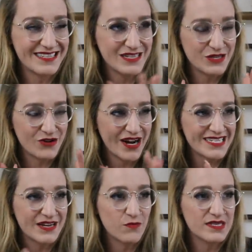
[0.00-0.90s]
This is
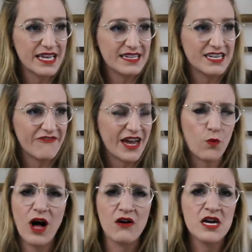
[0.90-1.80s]
crazy. Was saying stuff
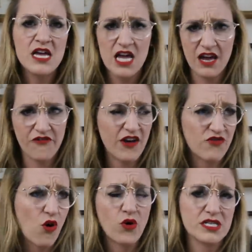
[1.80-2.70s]
like, well, if, if
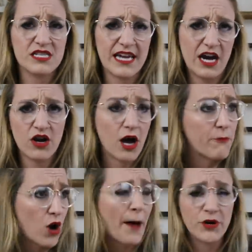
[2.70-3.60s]
the horse is a, car a
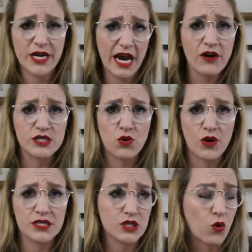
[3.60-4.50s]
proper carriage
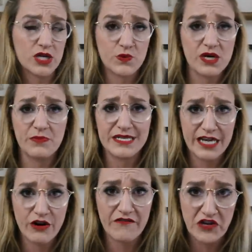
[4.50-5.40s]
horse, the horse wouldn't be
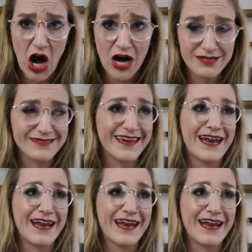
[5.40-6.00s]
scared of dogs.